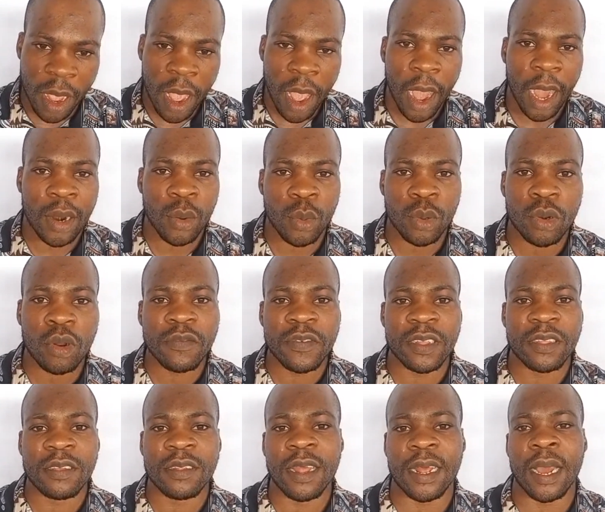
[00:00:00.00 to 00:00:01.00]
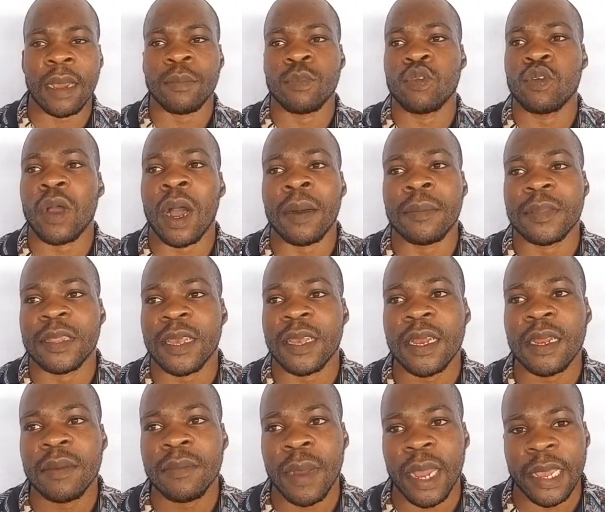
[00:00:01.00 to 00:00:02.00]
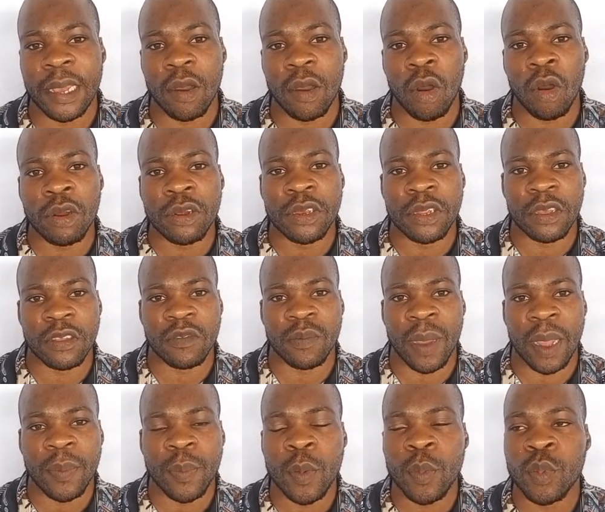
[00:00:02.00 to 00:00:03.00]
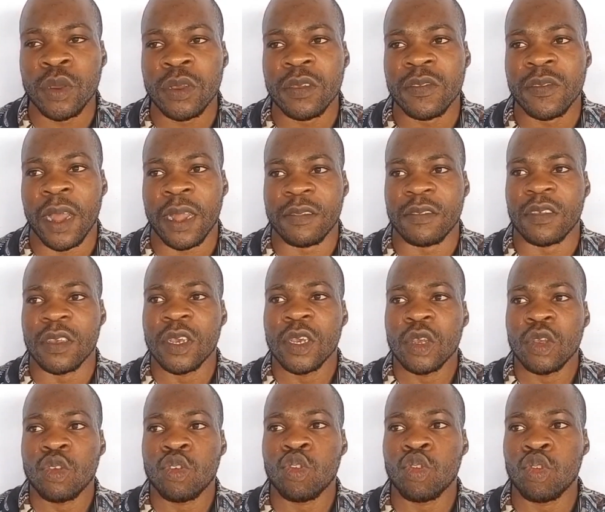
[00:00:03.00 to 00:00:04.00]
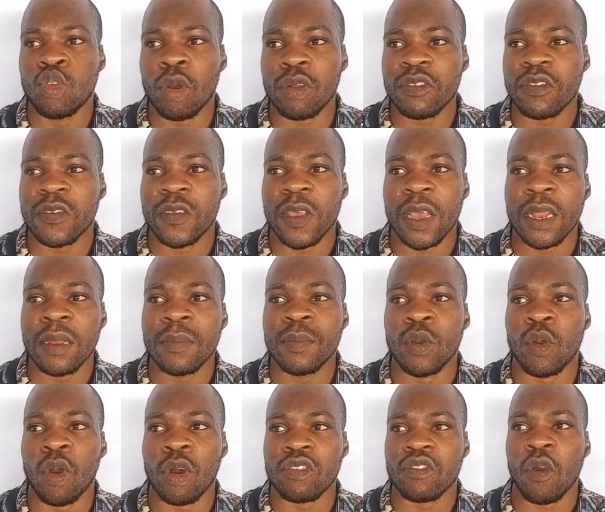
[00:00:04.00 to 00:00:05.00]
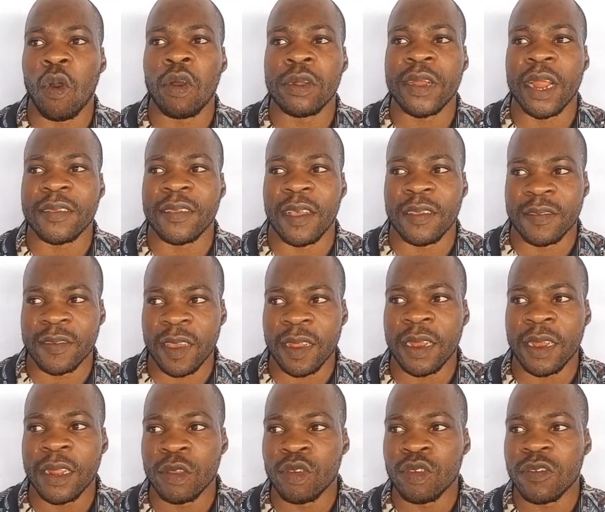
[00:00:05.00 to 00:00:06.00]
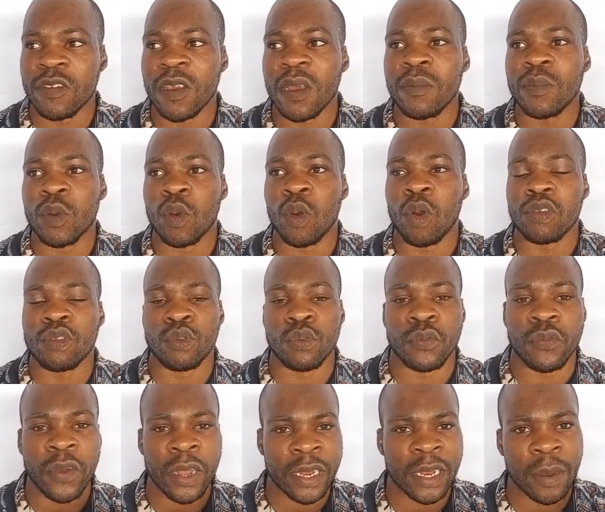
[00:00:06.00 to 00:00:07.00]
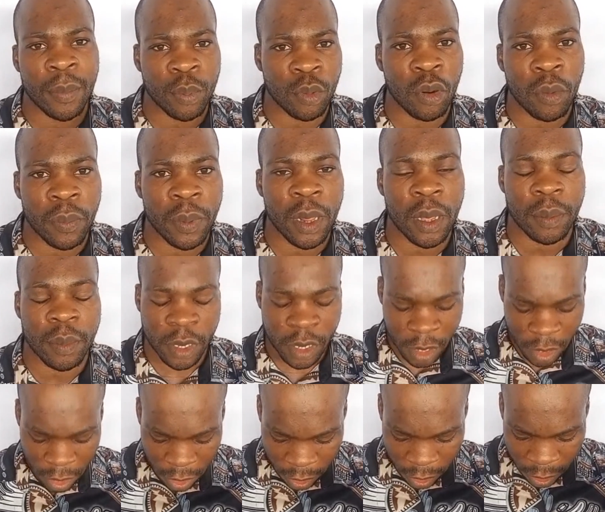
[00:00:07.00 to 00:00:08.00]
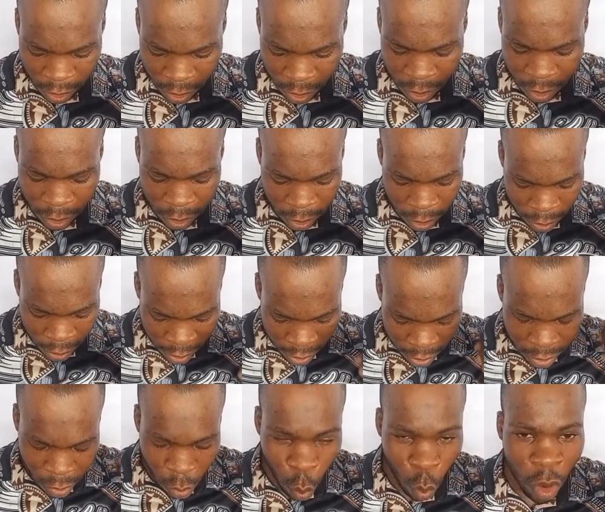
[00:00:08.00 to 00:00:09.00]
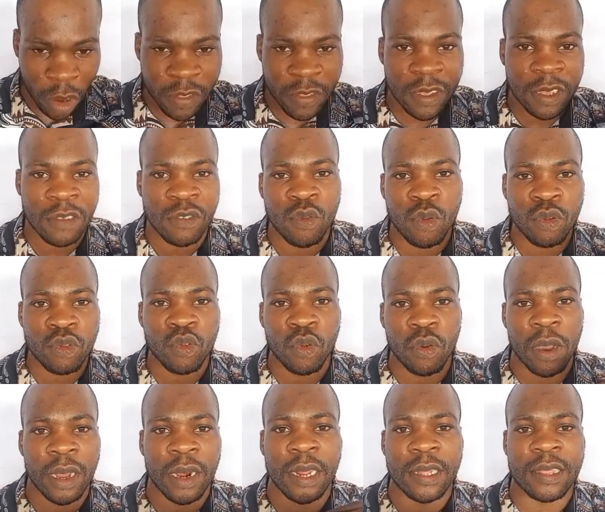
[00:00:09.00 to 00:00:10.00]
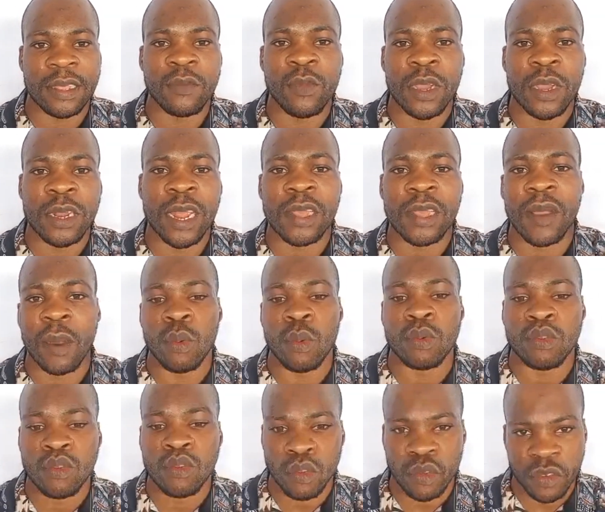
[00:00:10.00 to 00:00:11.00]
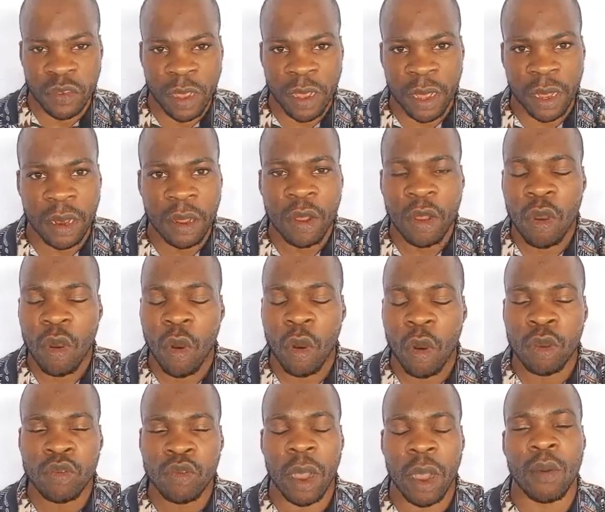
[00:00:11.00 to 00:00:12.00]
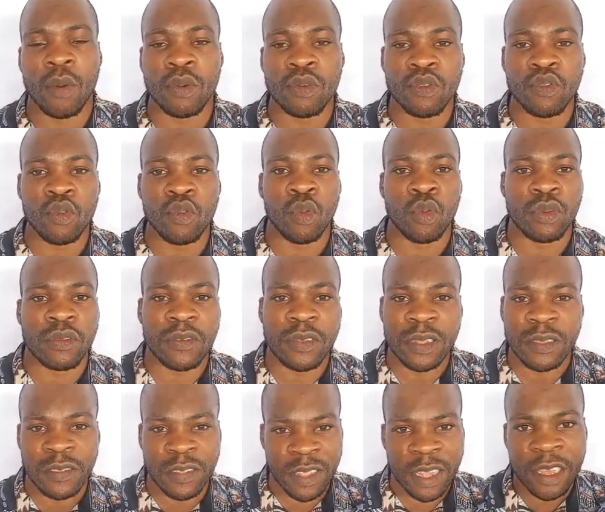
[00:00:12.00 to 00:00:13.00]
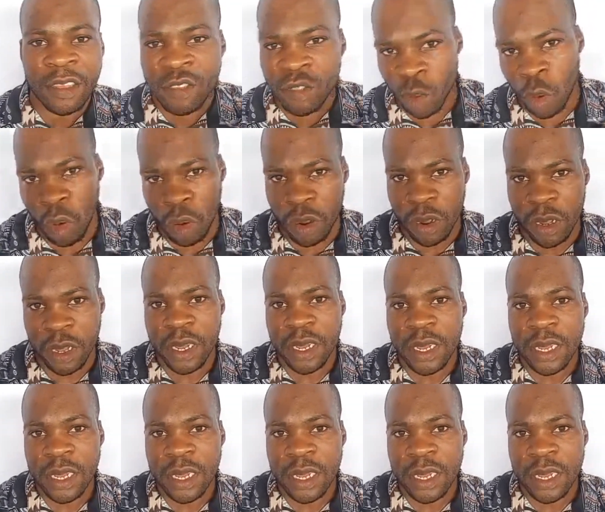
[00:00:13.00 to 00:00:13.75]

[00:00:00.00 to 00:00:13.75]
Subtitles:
And one of the things that I'm telling my audience, my people, is that you don't sell because others are selling. You sell because you found a problem. The what is going to guarantee whether you are going to sell or you are going to stay stuck